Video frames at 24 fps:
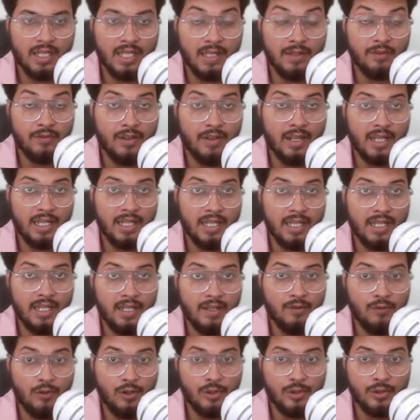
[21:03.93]
if I
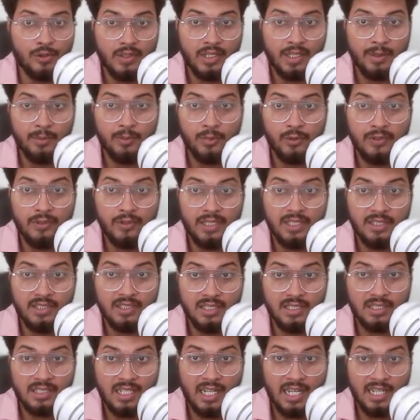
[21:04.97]
want to remove it
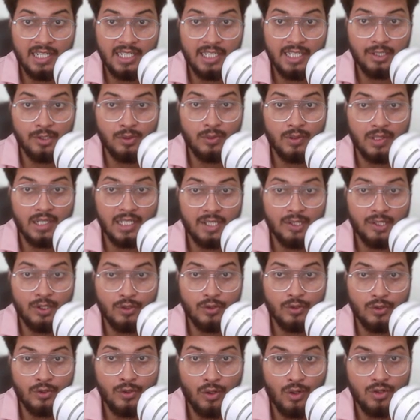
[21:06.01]
just I need to click
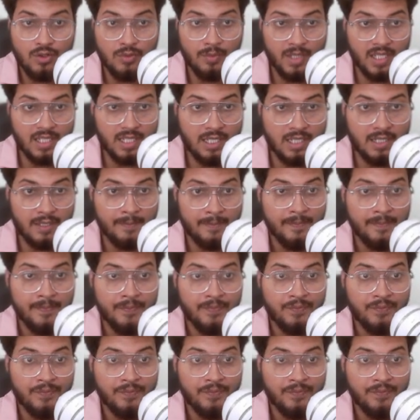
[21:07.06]
on cross button